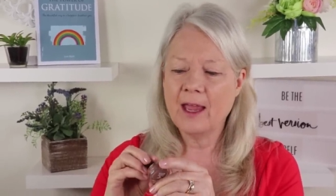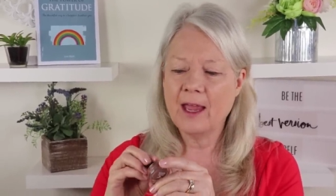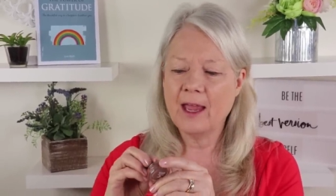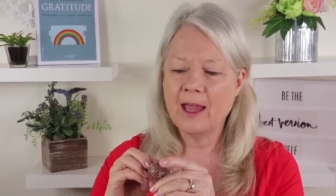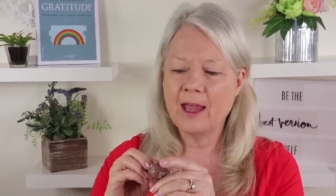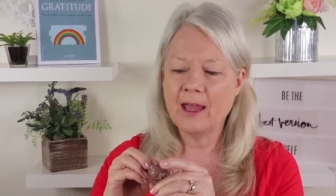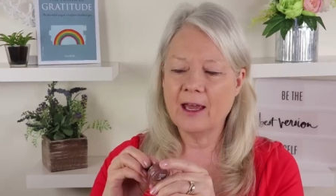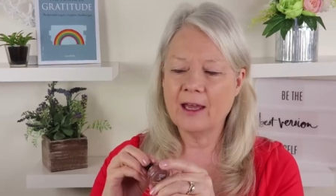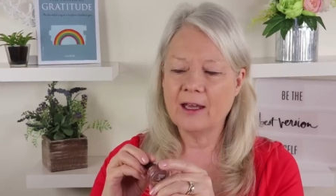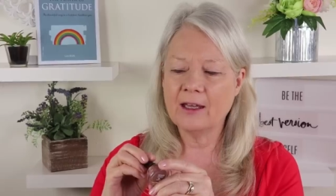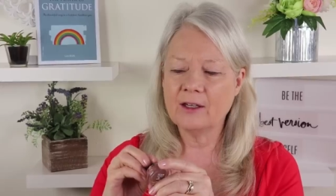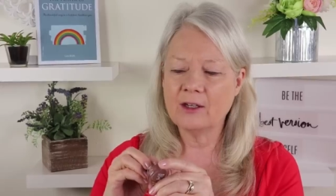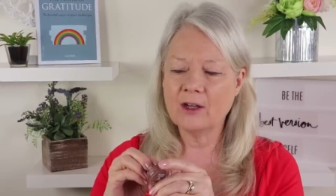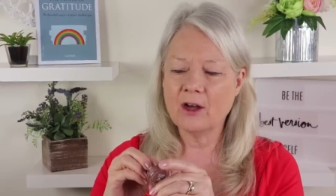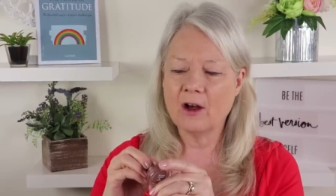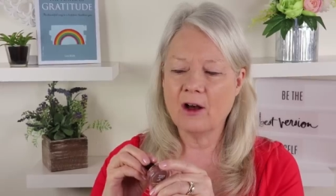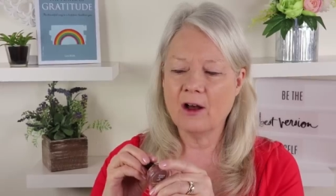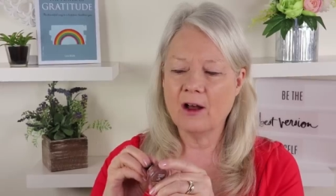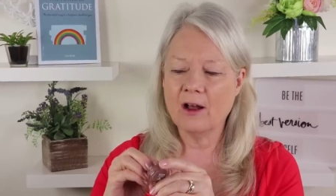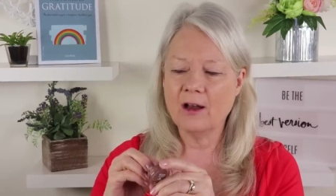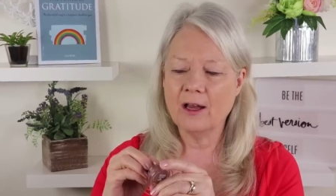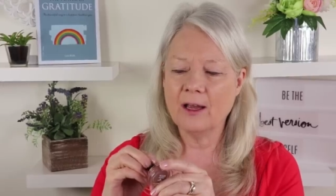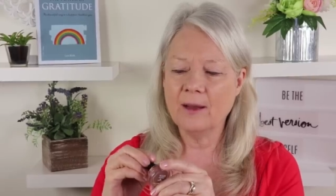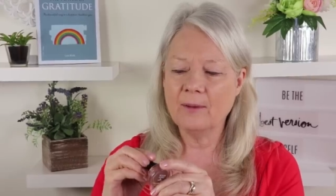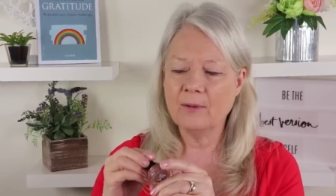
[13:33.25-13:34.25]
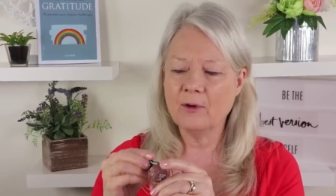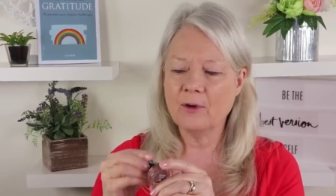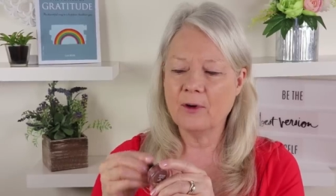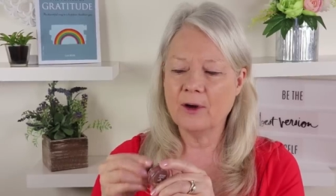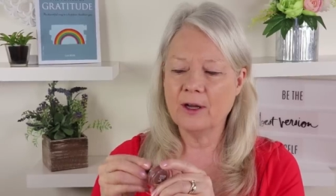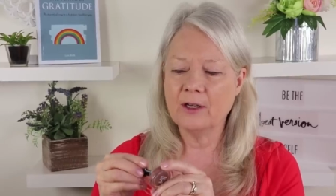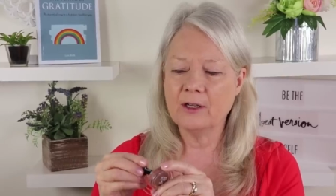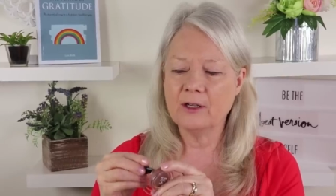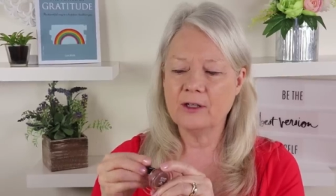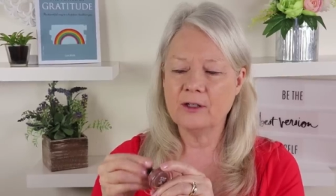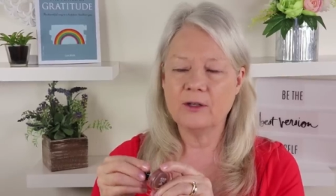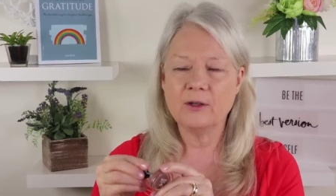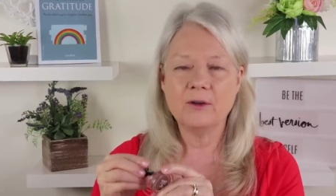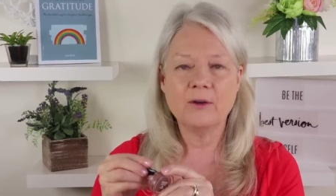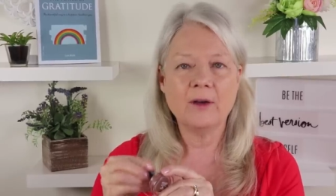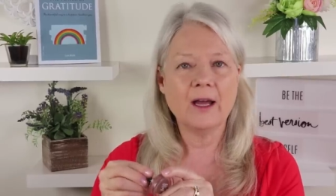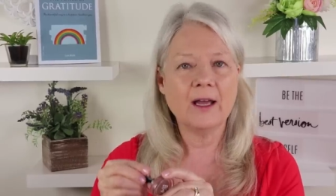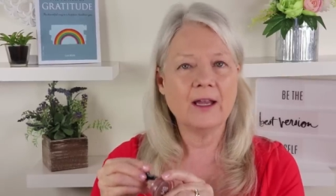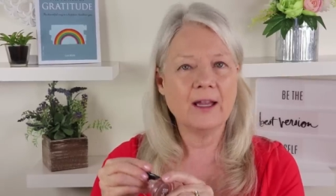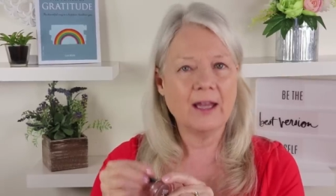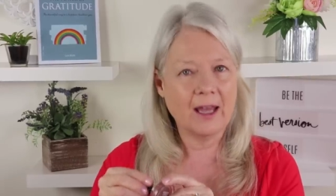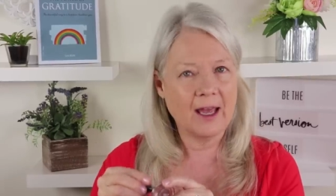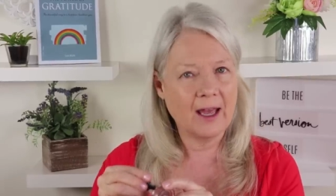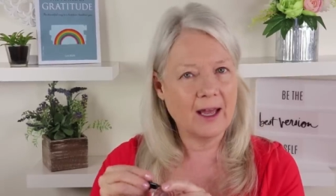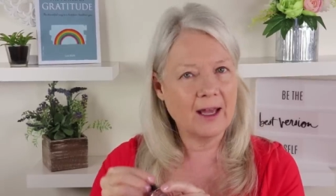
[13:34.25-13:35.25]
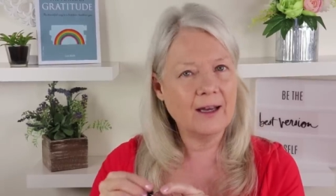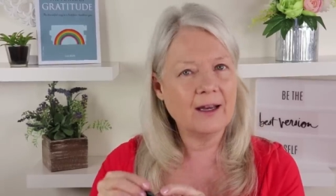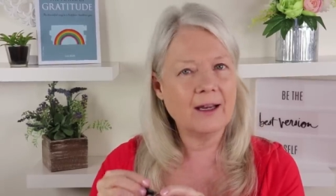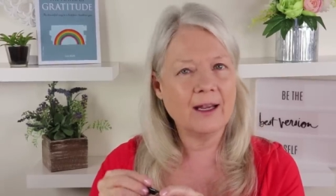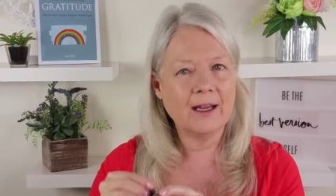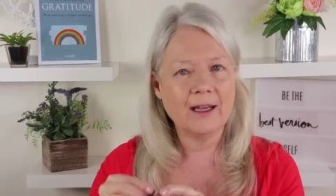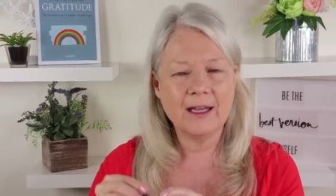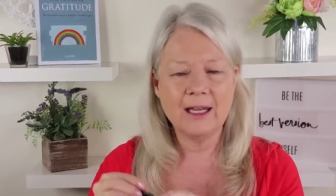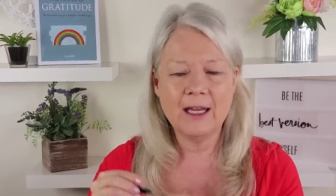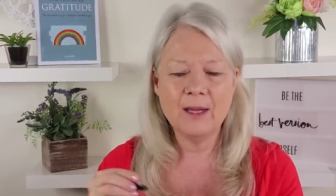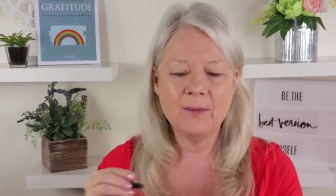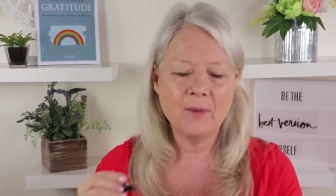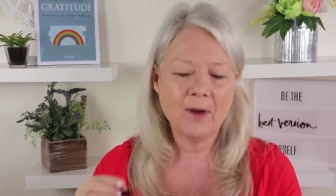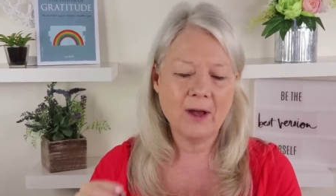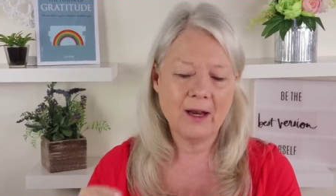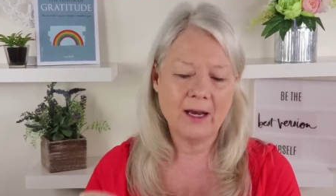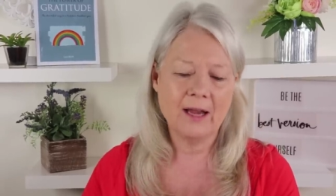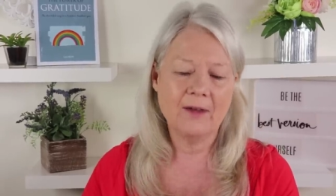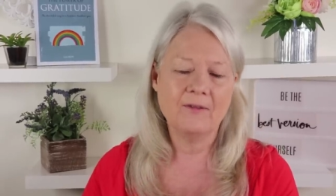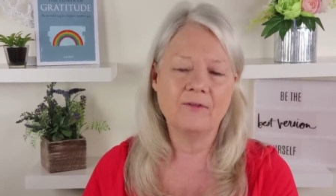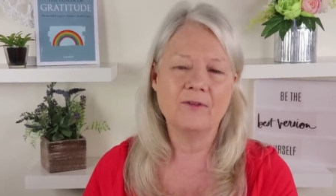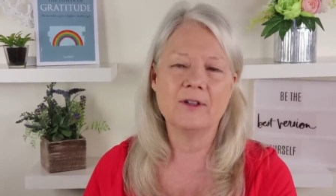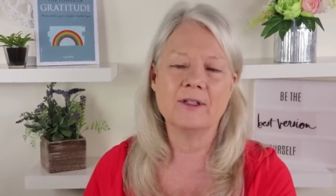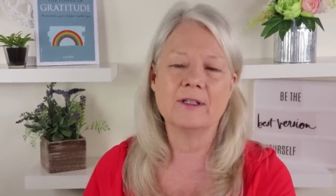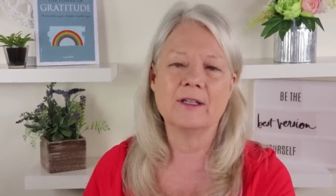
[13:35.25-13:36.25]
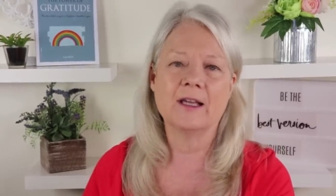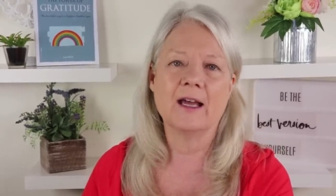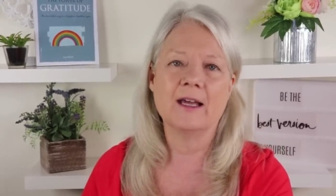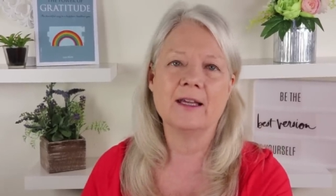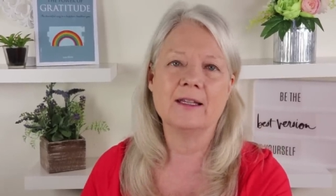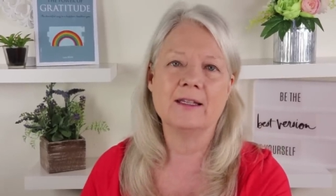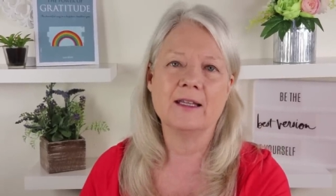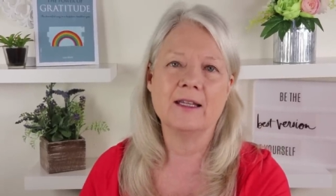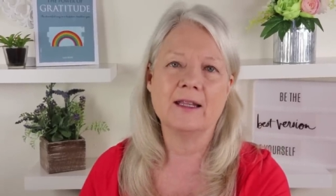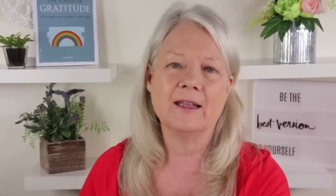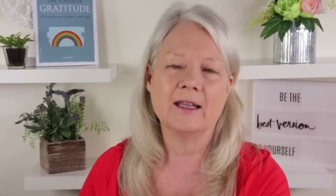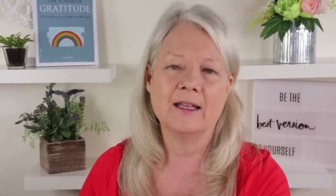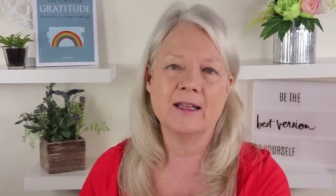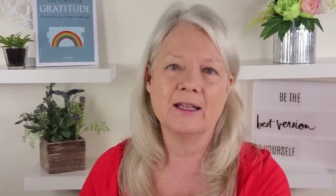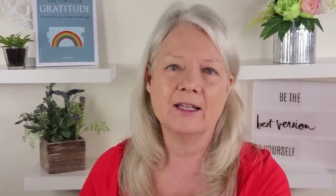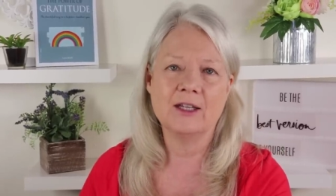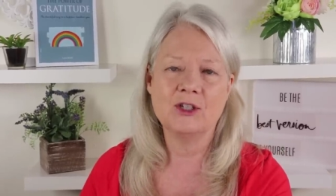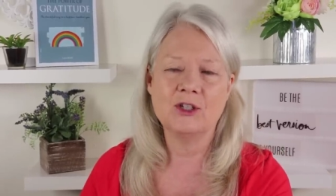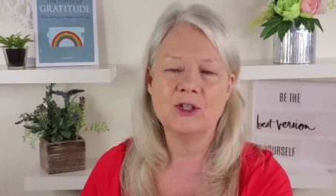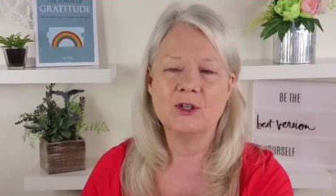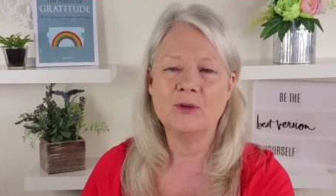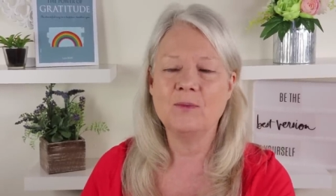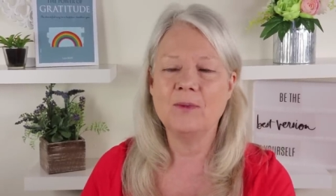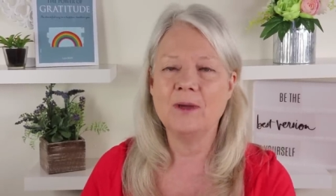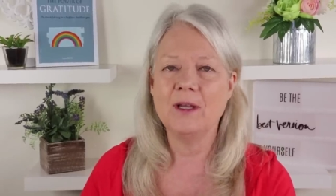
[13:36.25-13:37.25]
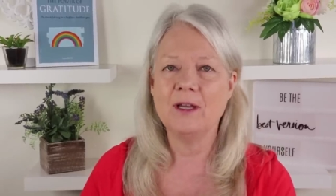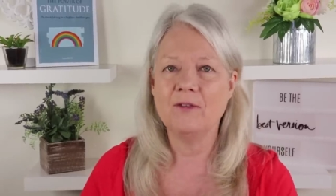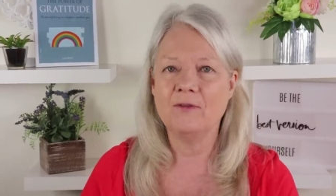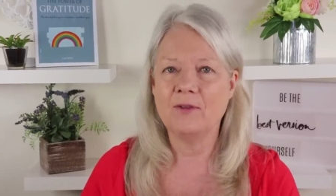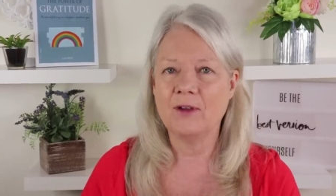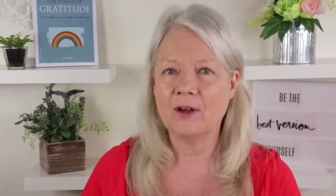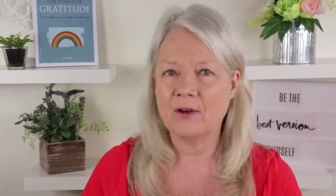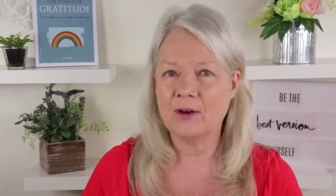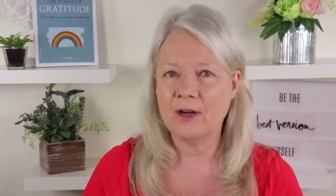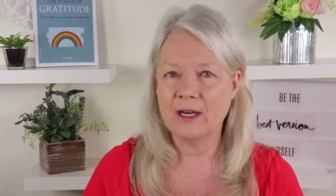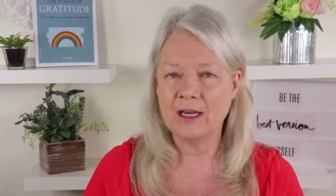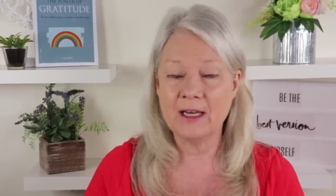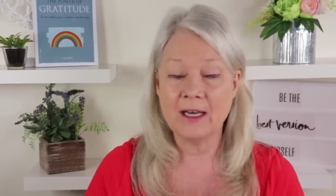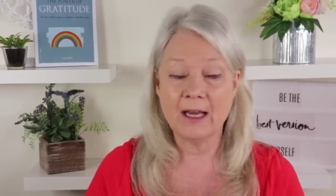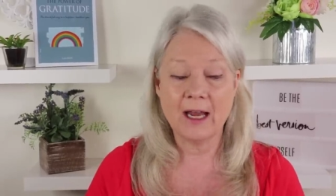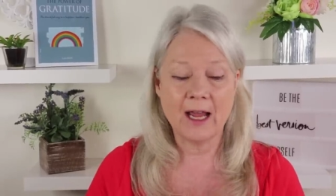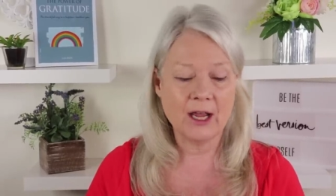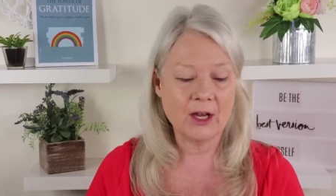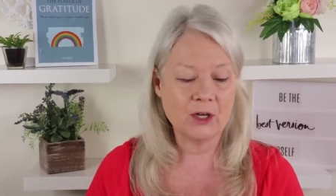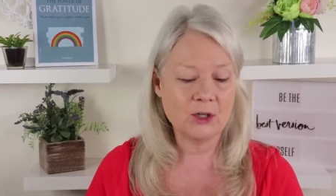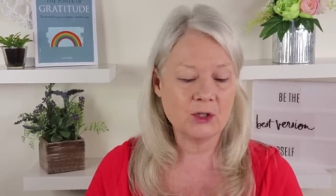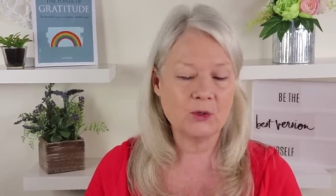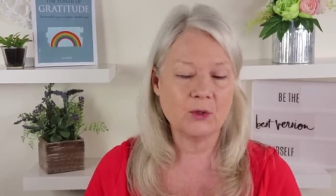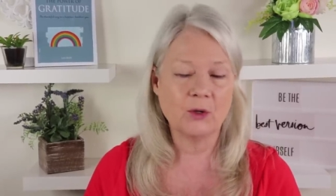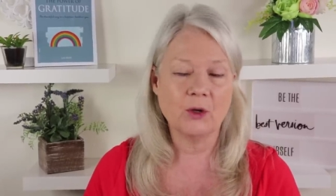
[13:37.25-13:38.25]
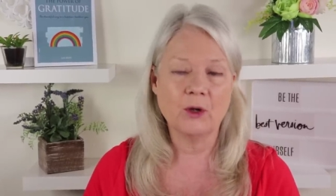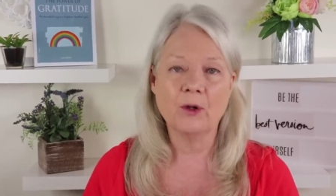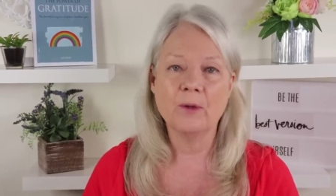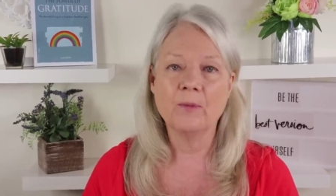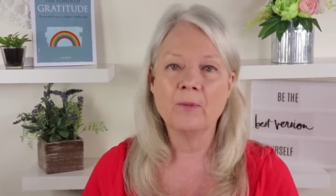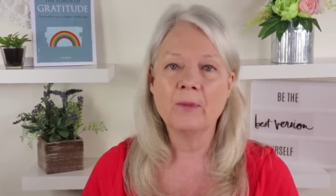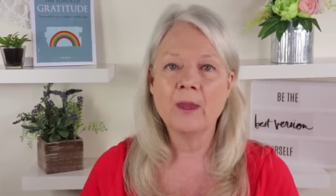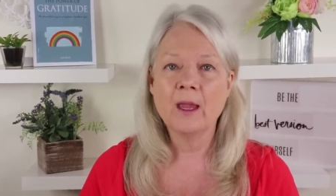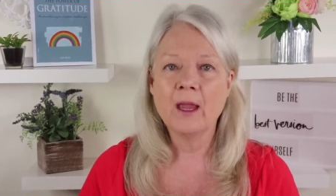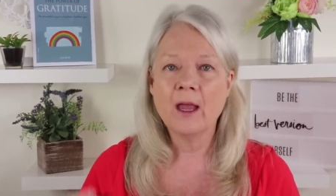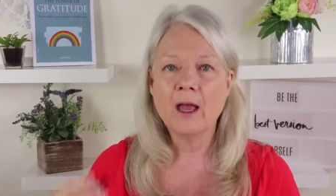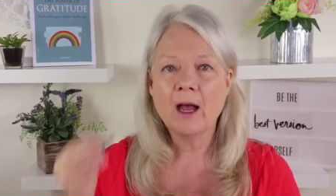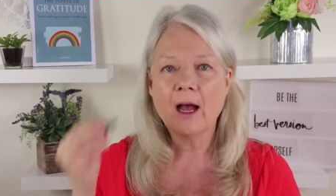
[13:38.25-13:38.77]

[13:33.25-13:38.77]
And all I'm going to do, again, I keep on emphasizing that this should be very natural.